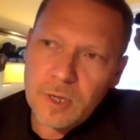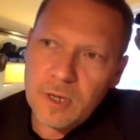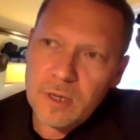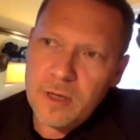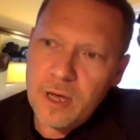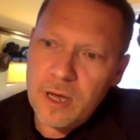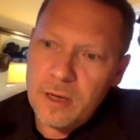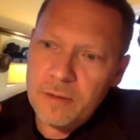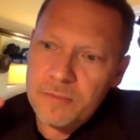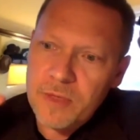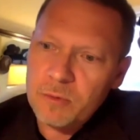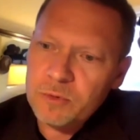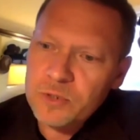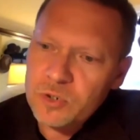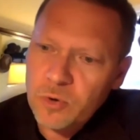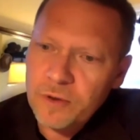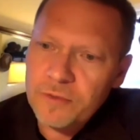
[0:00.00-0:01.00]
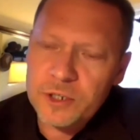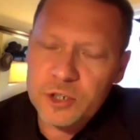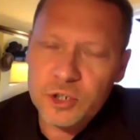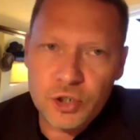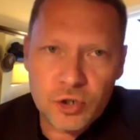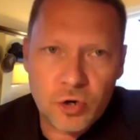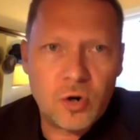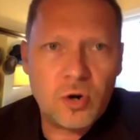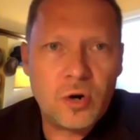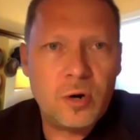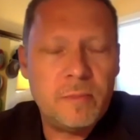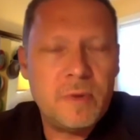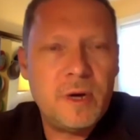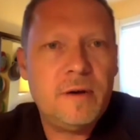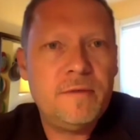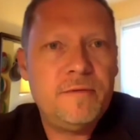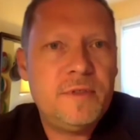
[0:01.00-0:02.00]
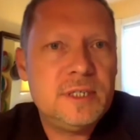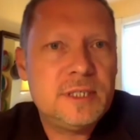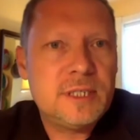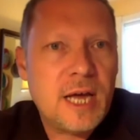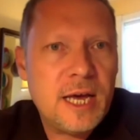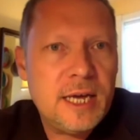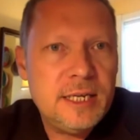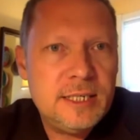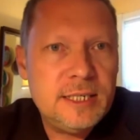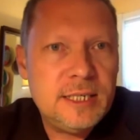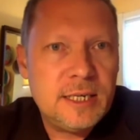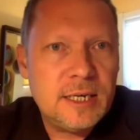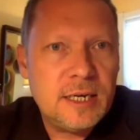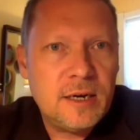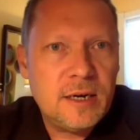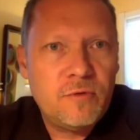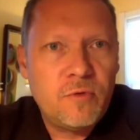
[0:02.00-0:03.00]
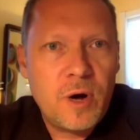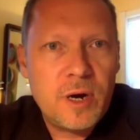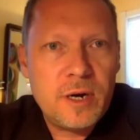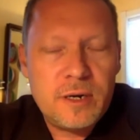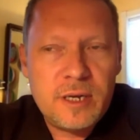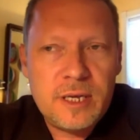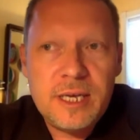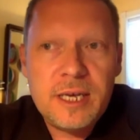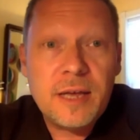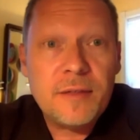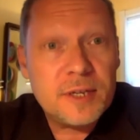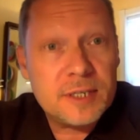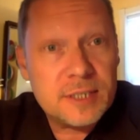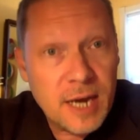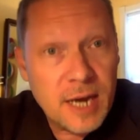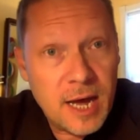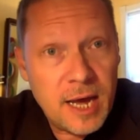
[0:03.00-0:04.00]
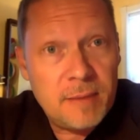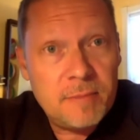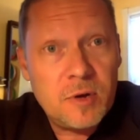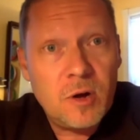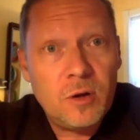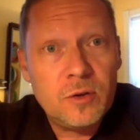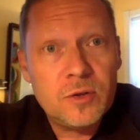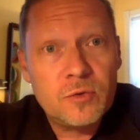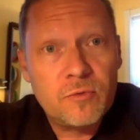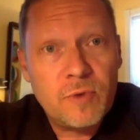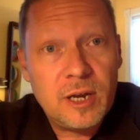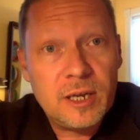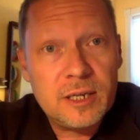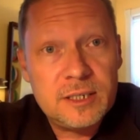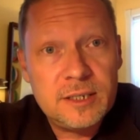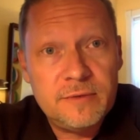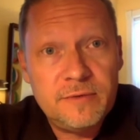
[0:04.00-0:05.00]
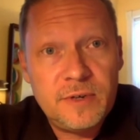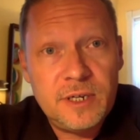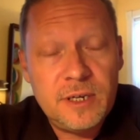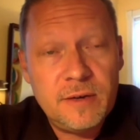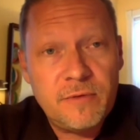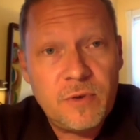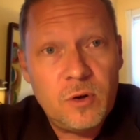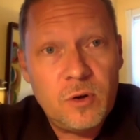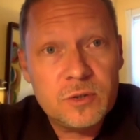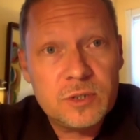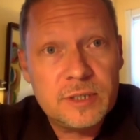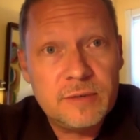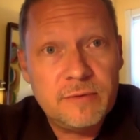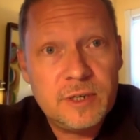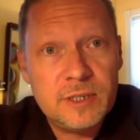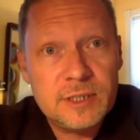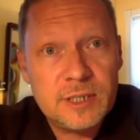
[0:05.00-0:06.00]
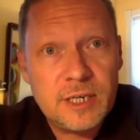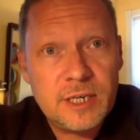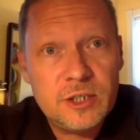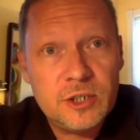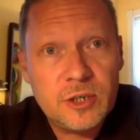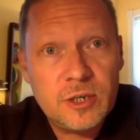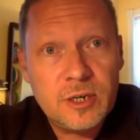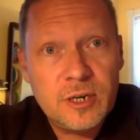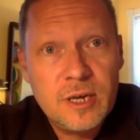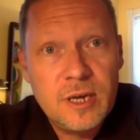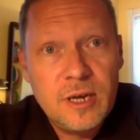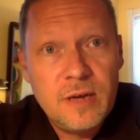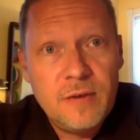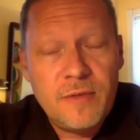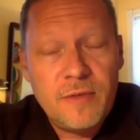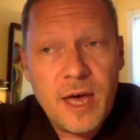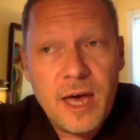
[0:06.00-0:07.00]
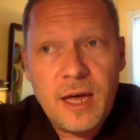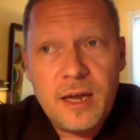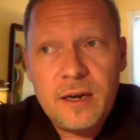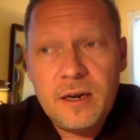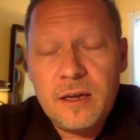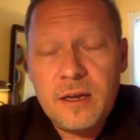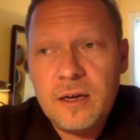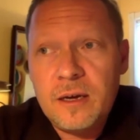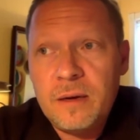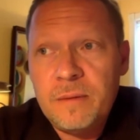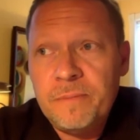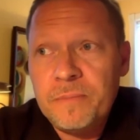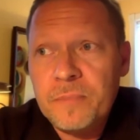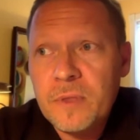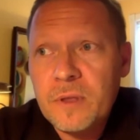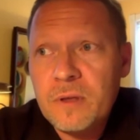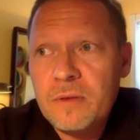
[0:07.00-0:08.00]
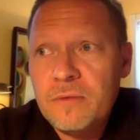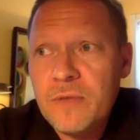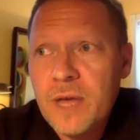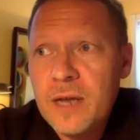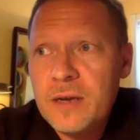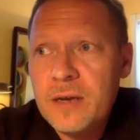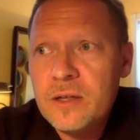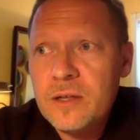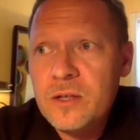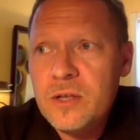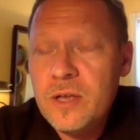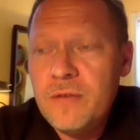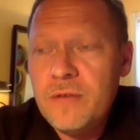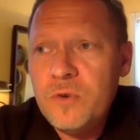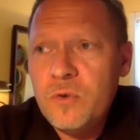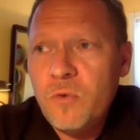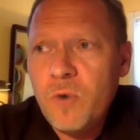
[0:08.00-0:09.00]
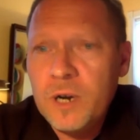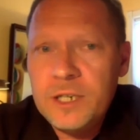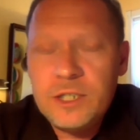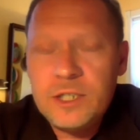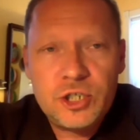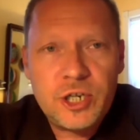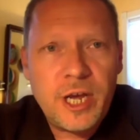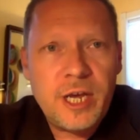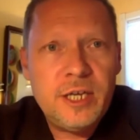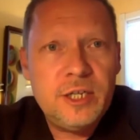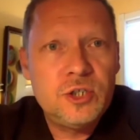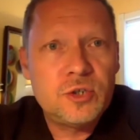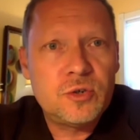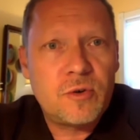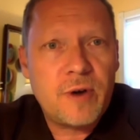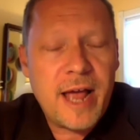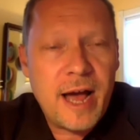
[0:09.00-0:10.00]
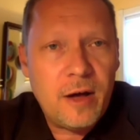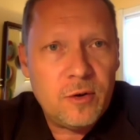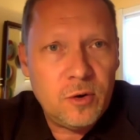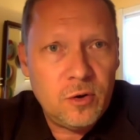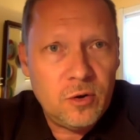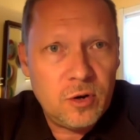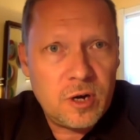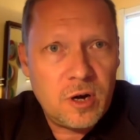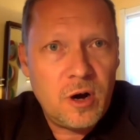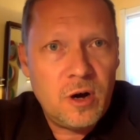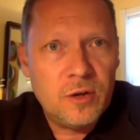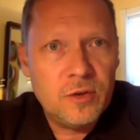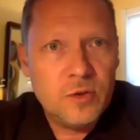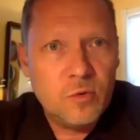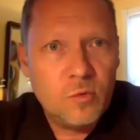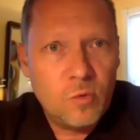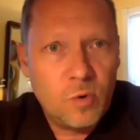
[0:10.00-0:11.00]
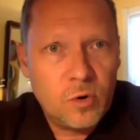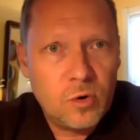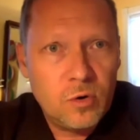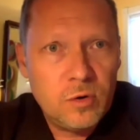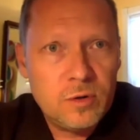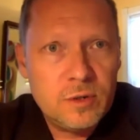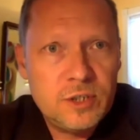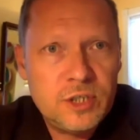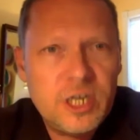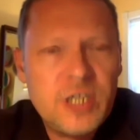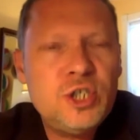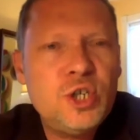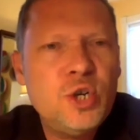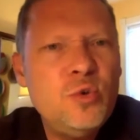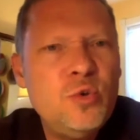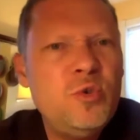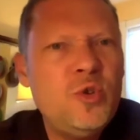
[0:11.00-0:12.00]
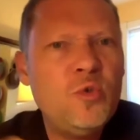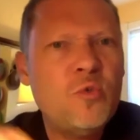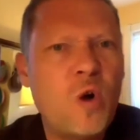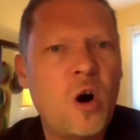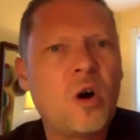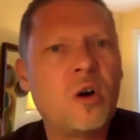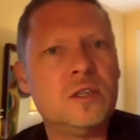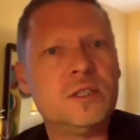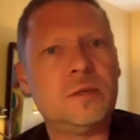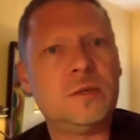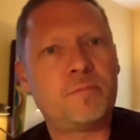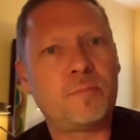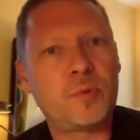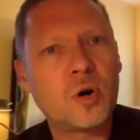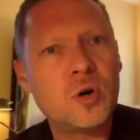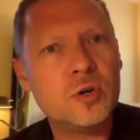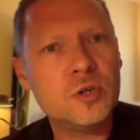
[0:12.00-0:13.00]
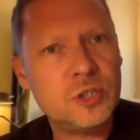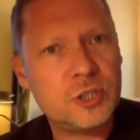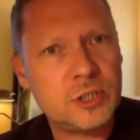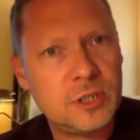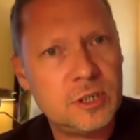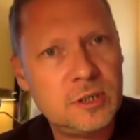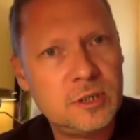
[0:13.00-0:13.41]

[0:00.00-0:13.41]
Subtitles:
that was sort of the germ of this idea of what he at the time called the relativity of all civilization, that if you want to change your outlook on the world, change who you are as a person,